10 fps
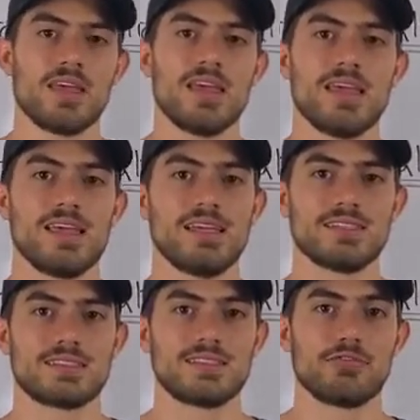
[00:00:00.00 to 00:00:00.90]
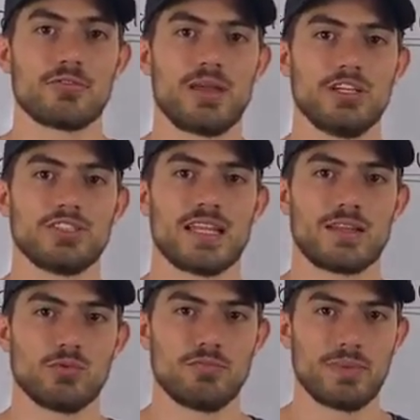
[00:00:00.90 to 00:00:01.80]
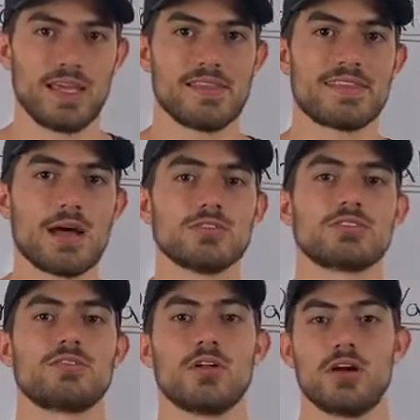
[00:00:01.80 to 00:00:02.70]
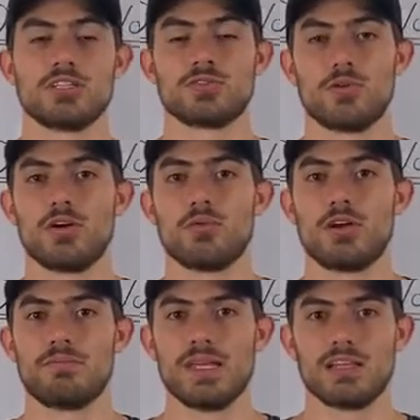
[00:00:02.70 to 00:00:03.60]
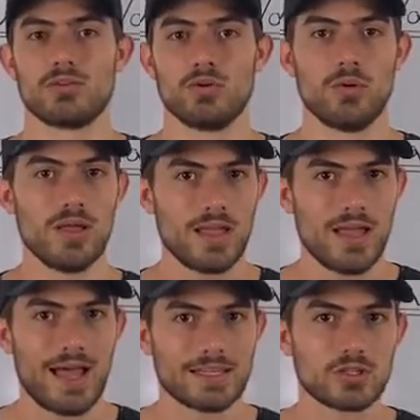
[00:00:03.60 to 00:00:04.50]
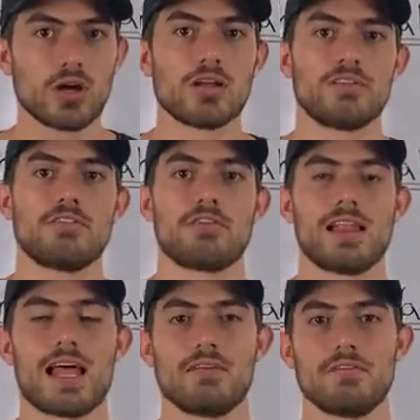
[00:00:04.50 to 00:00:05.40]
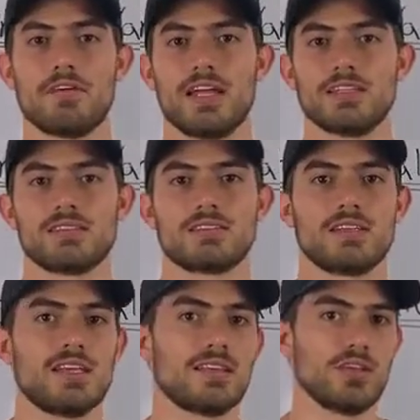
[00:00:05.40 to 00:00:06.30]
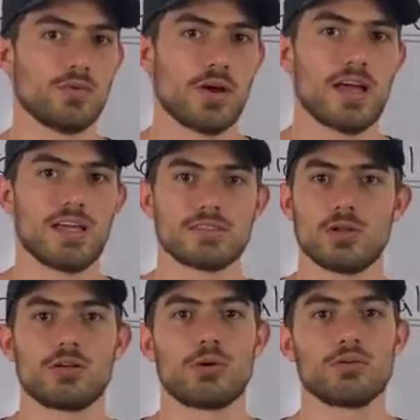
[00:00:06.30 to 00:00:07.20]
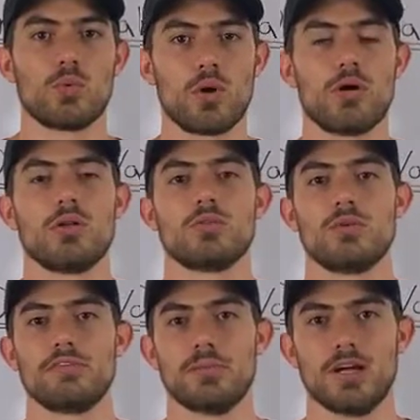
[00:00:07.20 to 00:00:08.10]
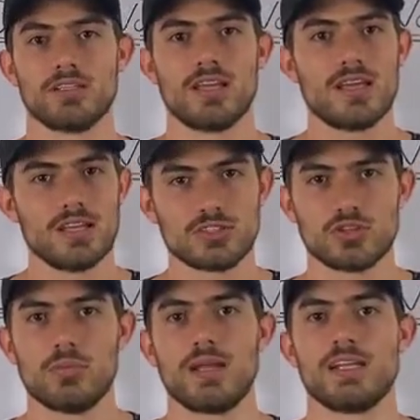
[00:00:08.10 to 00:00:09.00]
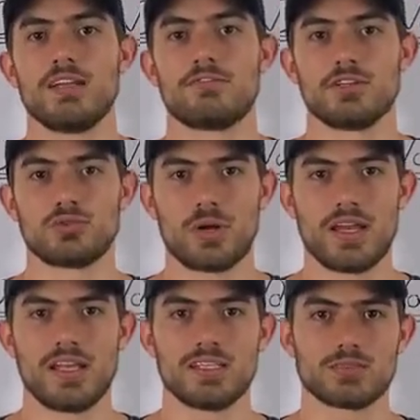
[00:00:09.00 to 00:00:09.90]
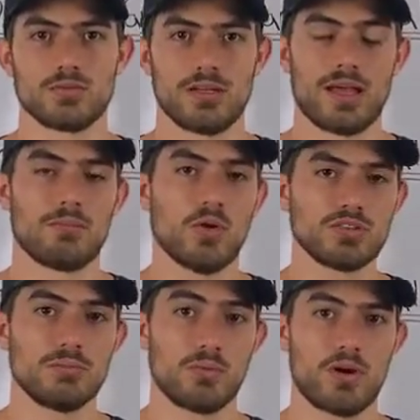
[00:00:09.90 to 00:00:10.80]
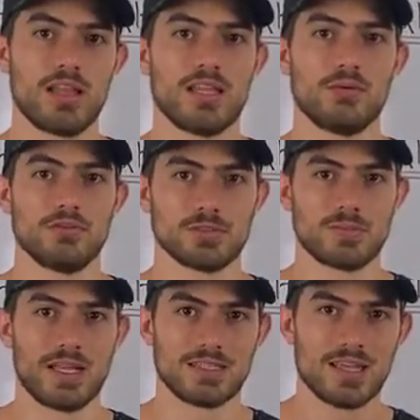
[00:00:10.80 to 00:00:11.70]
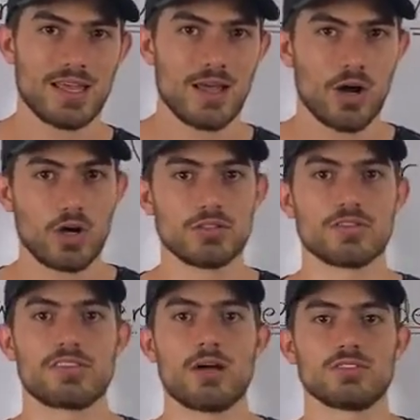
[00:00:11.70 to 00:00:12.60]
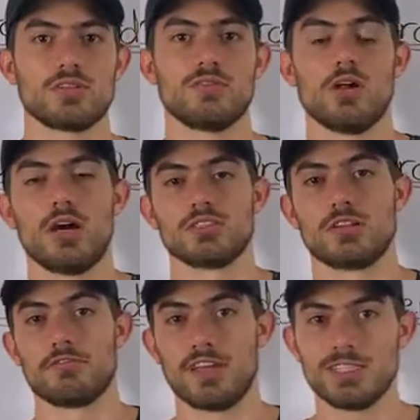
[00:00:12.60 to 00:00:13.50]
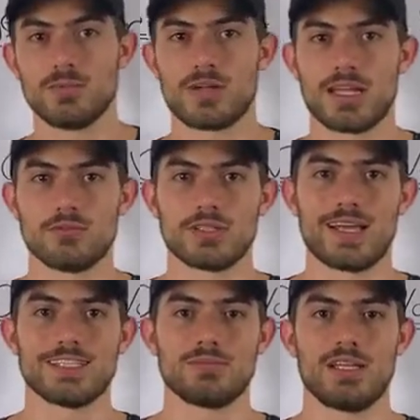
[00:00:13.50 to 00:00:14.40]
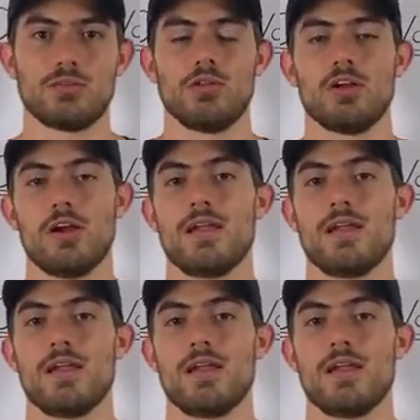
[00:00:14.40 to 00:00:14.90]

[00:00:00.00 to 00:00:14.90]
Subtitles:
is information that we've paid thousands of dollars for. We've been to a ton of different live events in the US, all around the world. We've bought so many different trainings, and most importantly, we've spent hundreds of thousands of dollars on Facebook advertisement to learn